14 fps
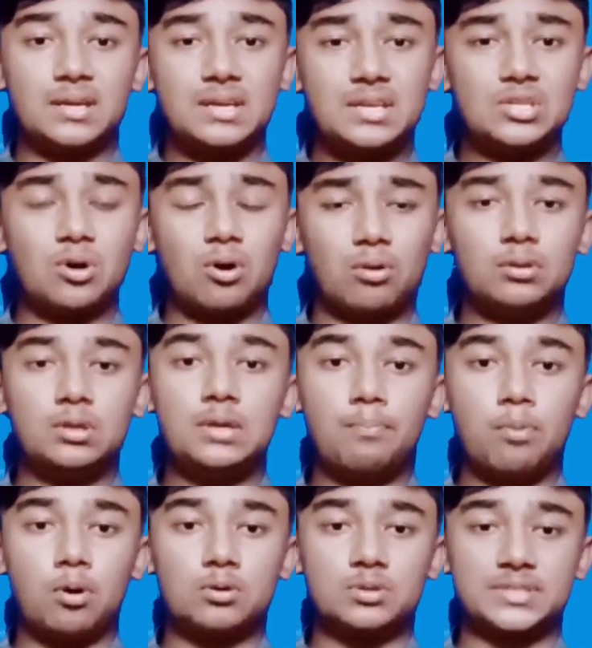It only
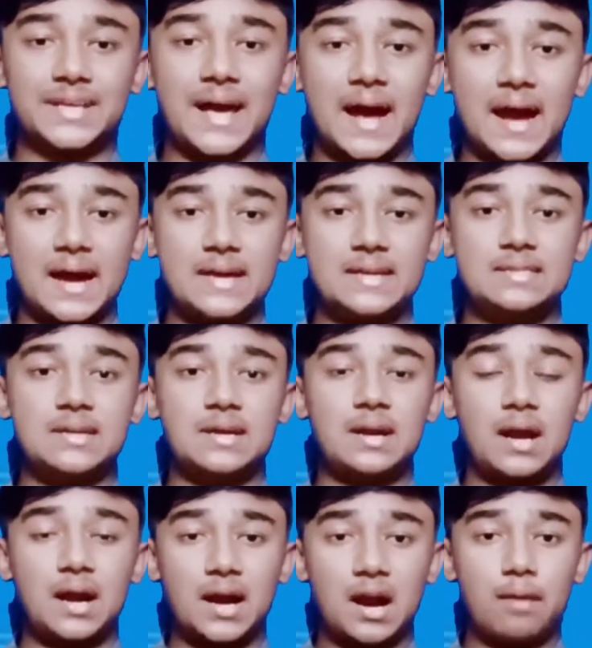bonds
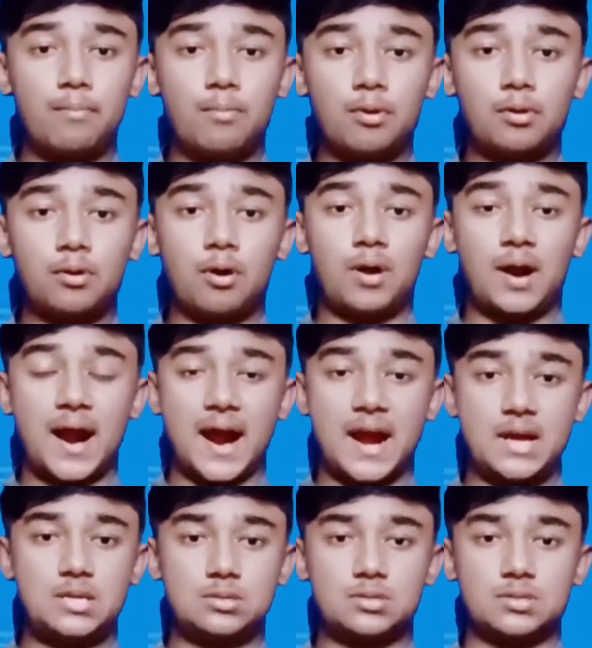either carbon or
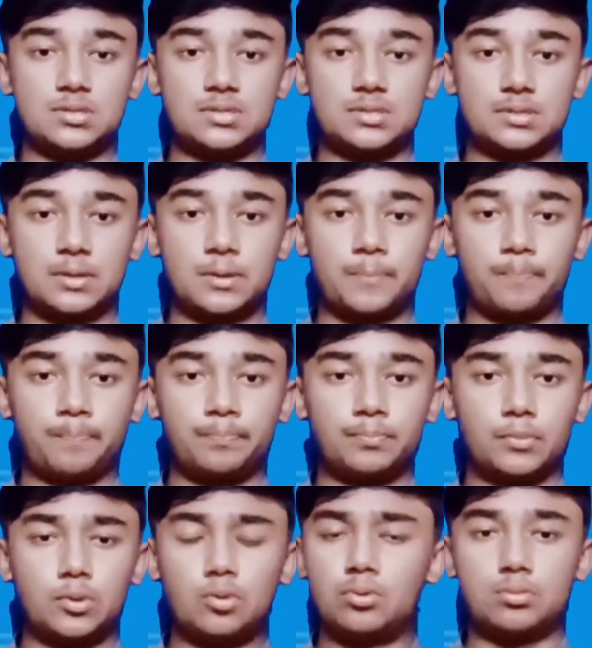hydrogens.
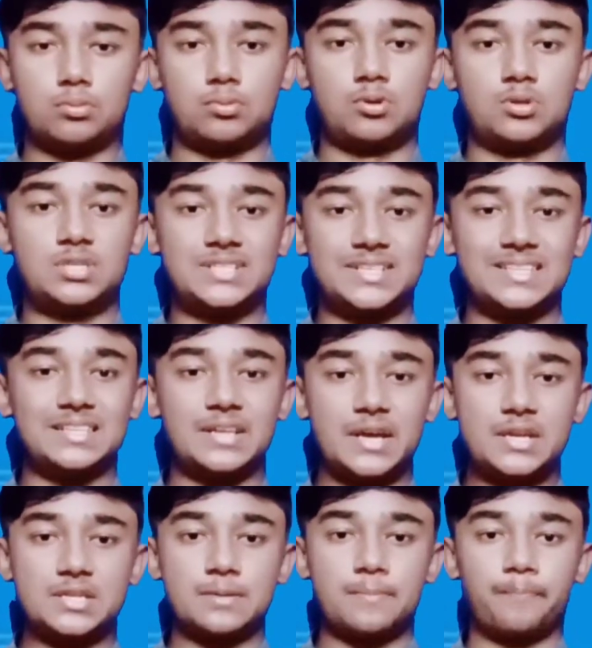No, not really,
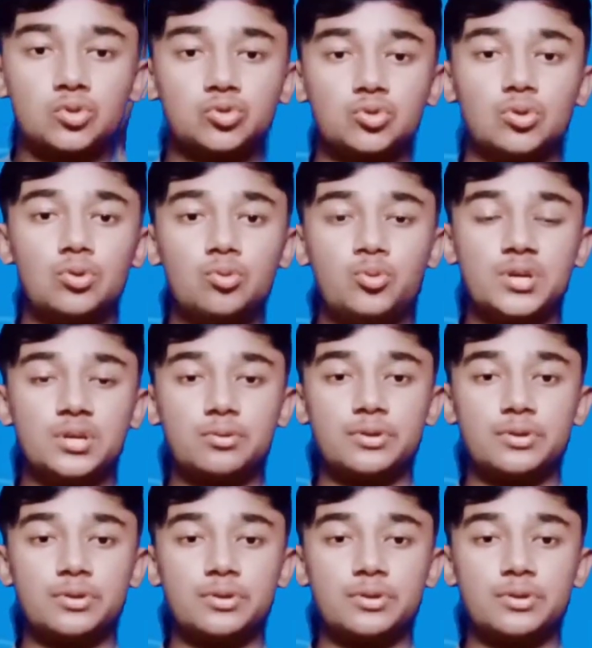right? So we are